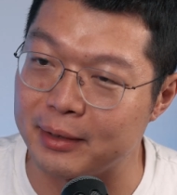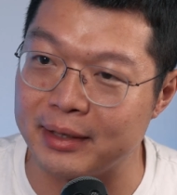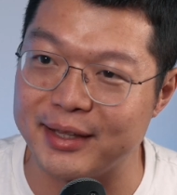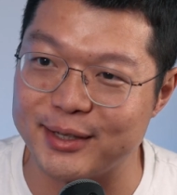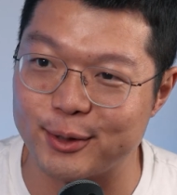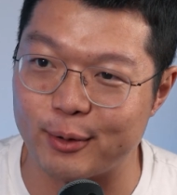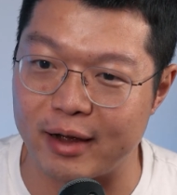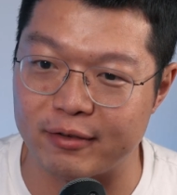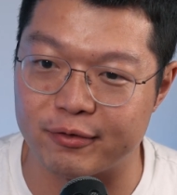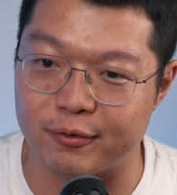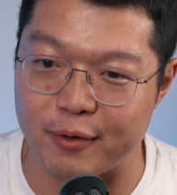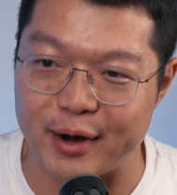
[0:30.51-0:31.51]
it needs to have
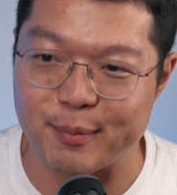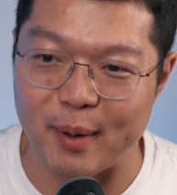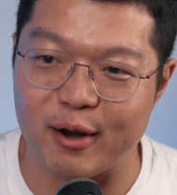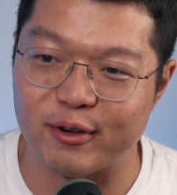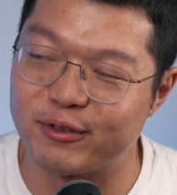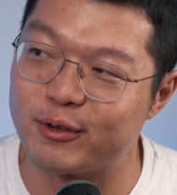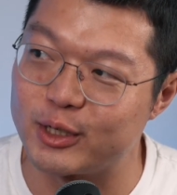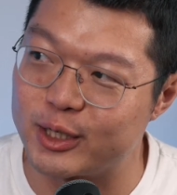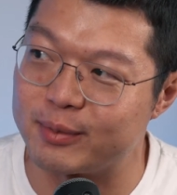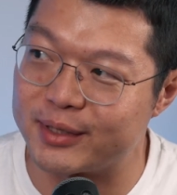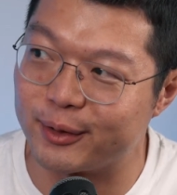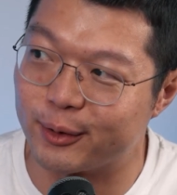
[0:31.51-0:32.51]
very powerful
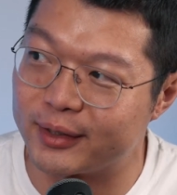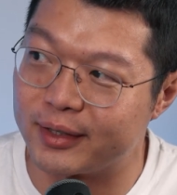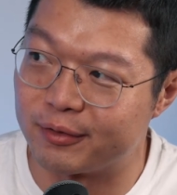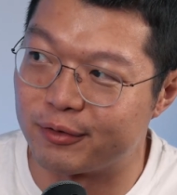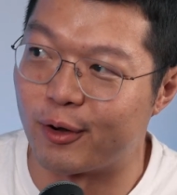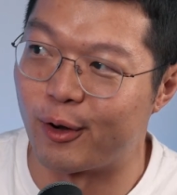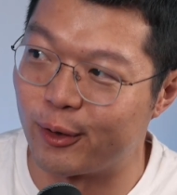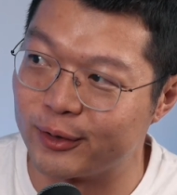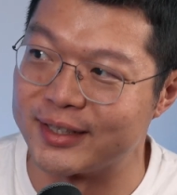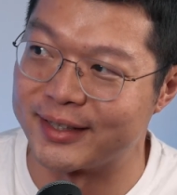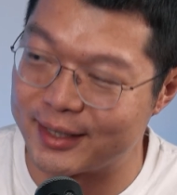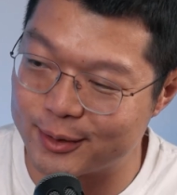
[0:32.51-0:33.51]
chips in order for all
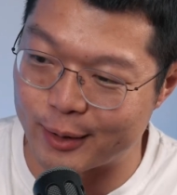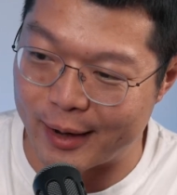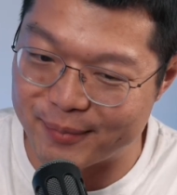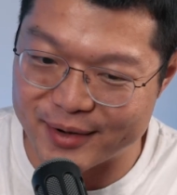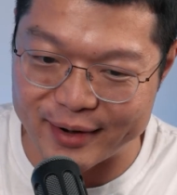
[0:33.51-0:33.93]
the things to happen,